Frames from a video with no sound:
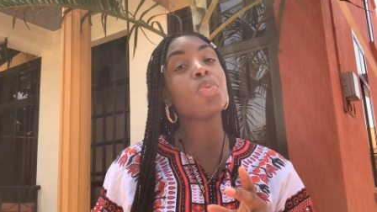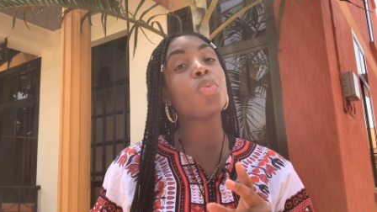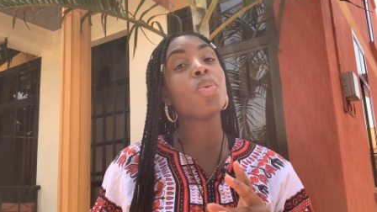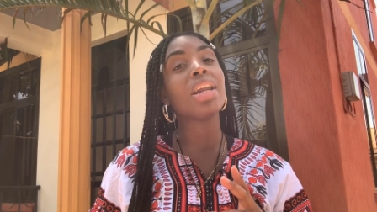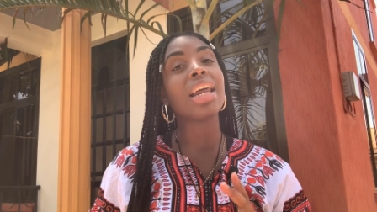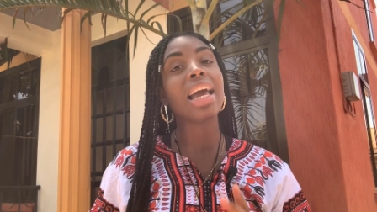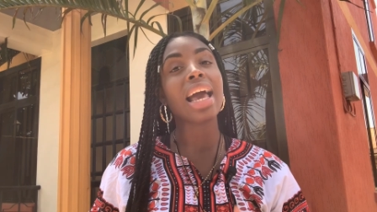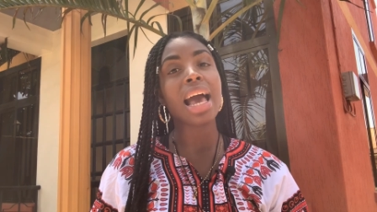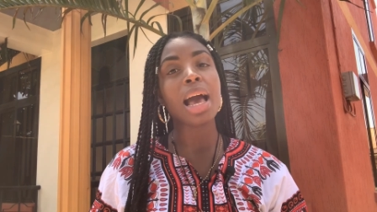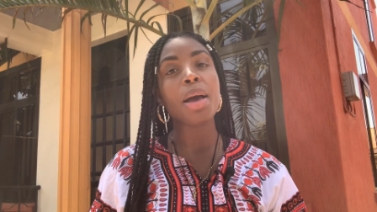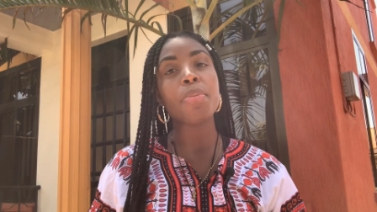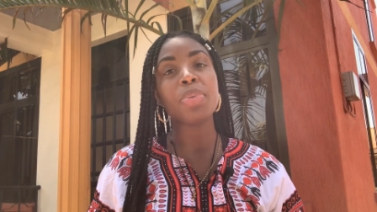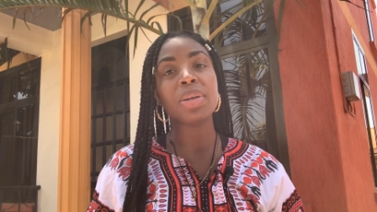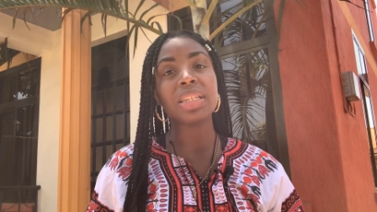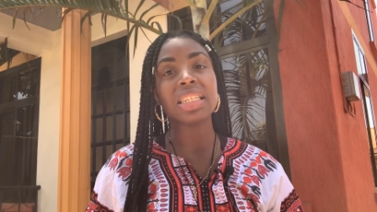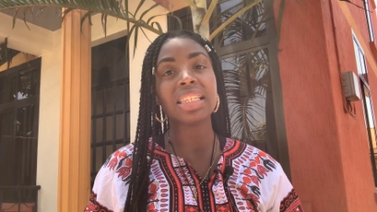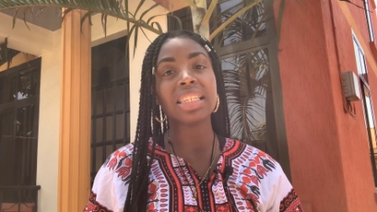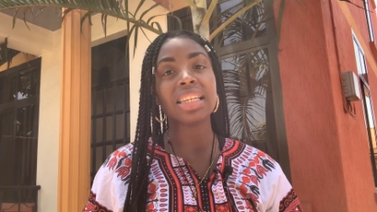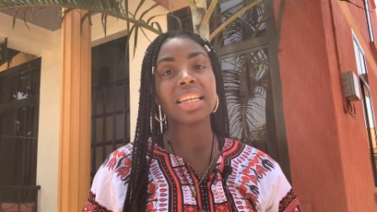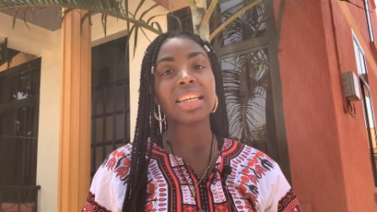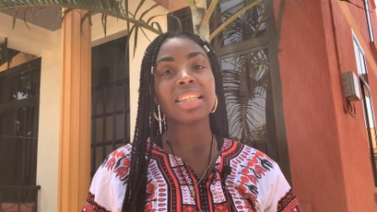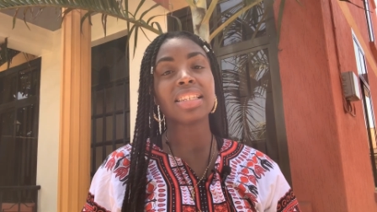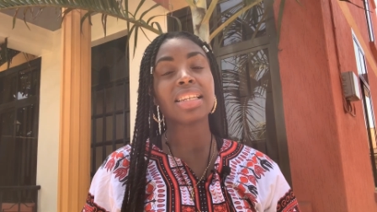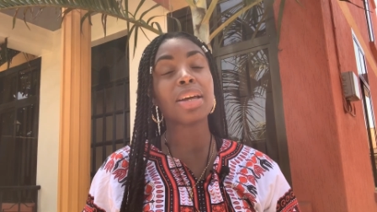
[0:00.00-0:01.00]
happens
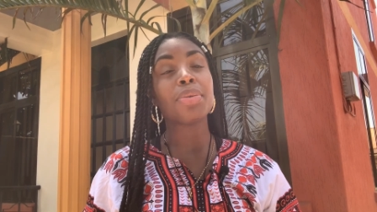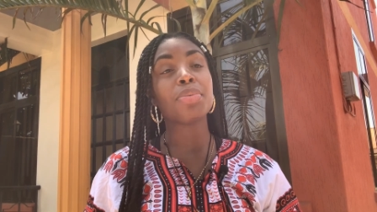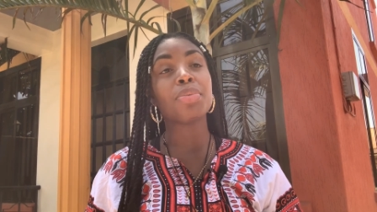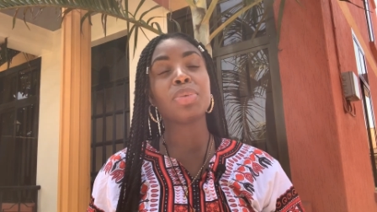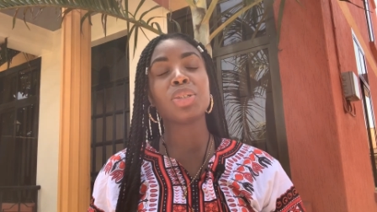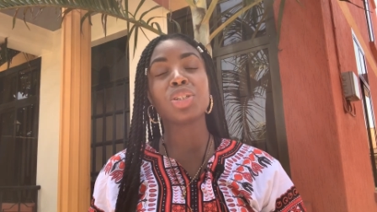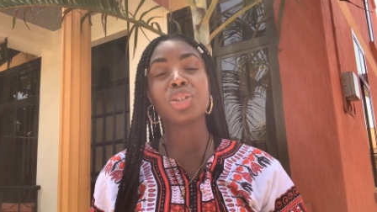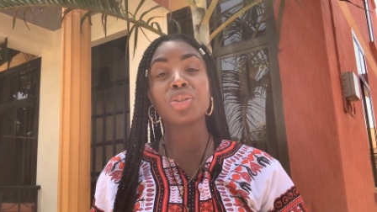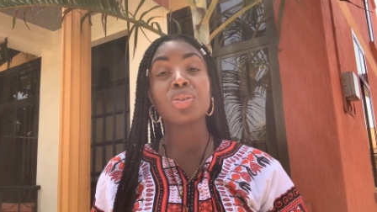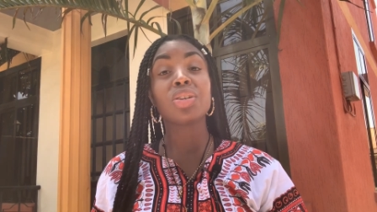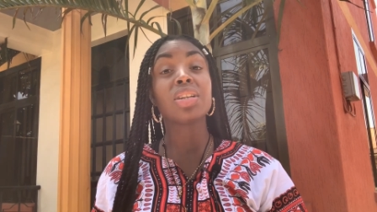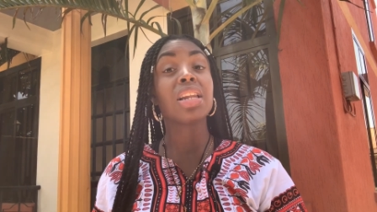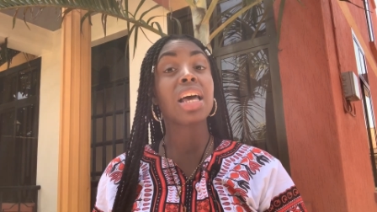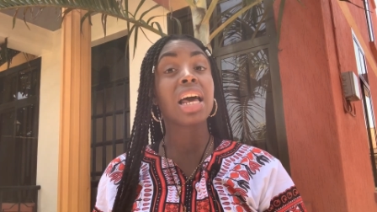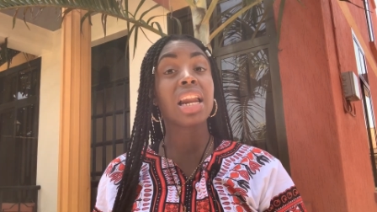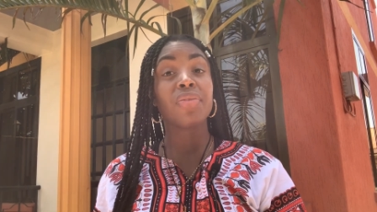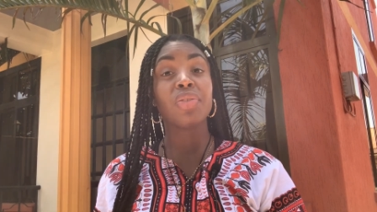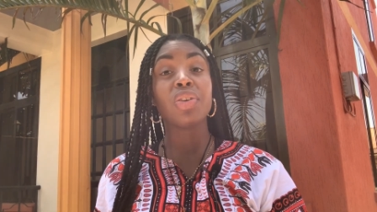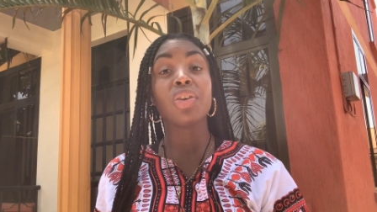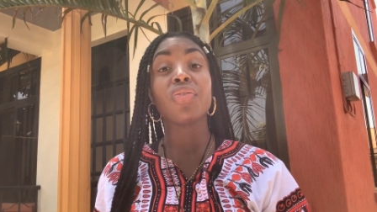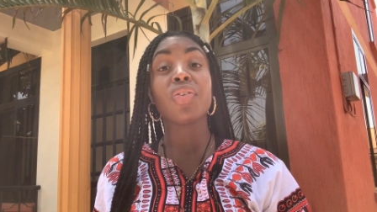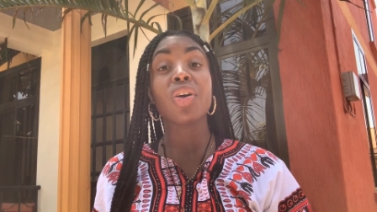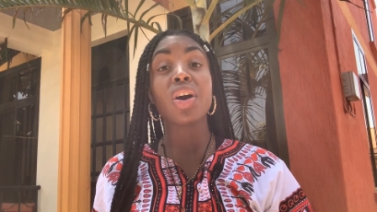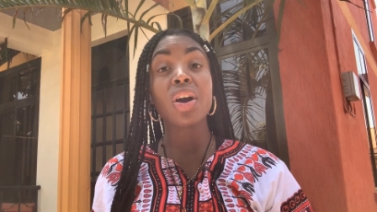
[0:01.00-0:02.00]
is, I'm sure a lot of you
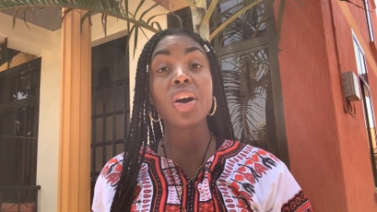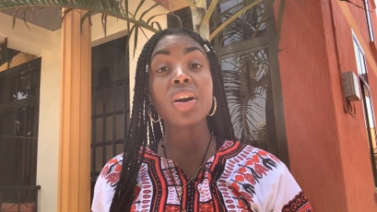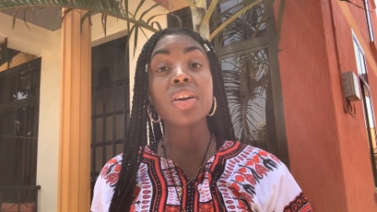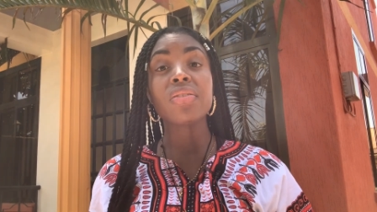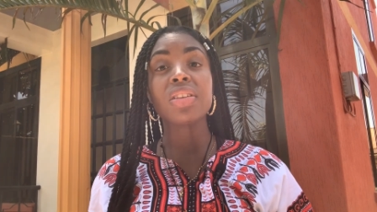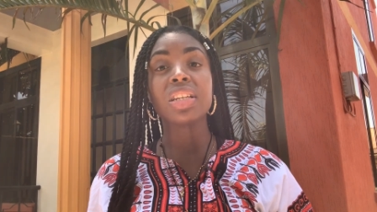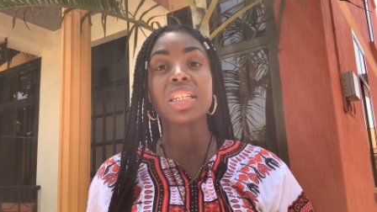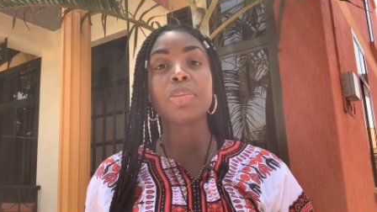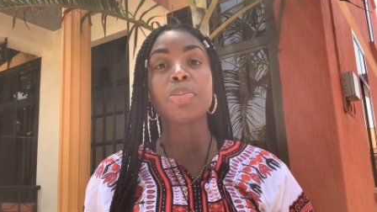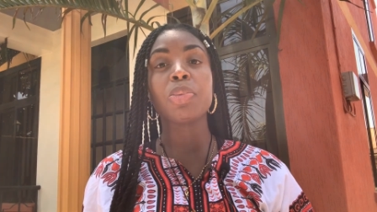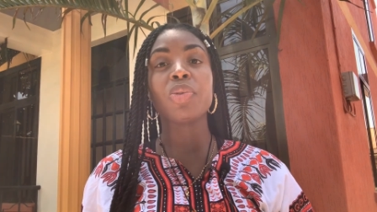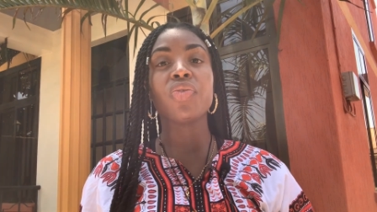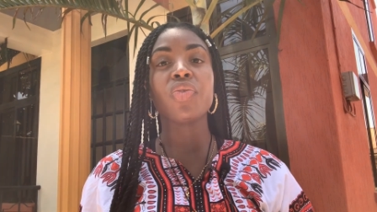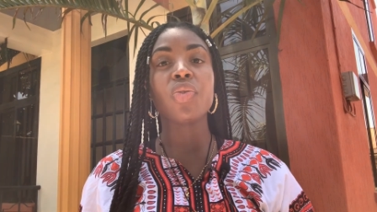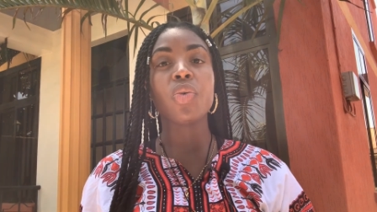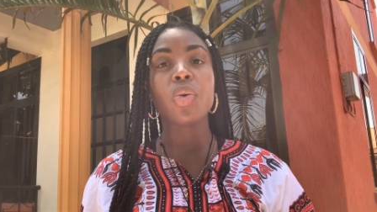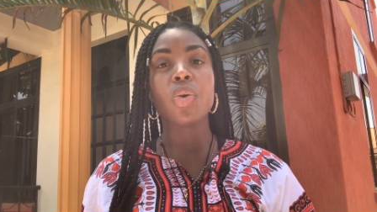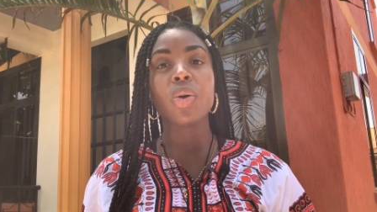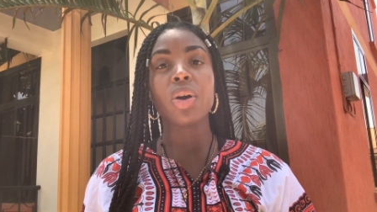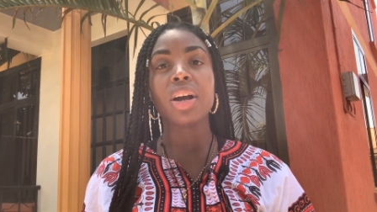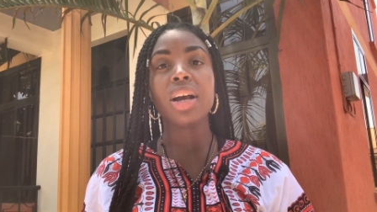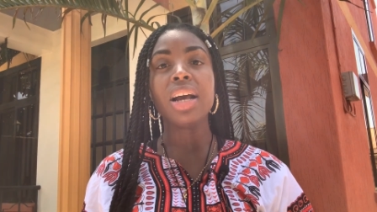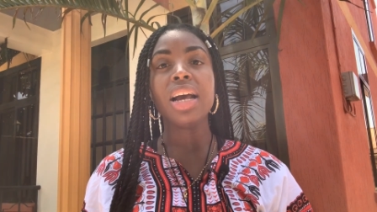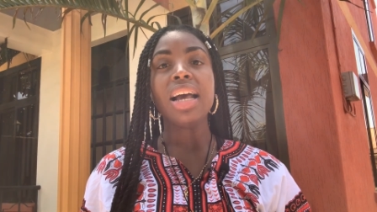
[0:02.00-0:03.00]
have heard of this
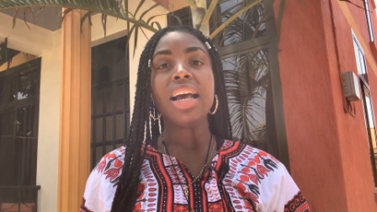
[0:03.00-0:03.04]
before,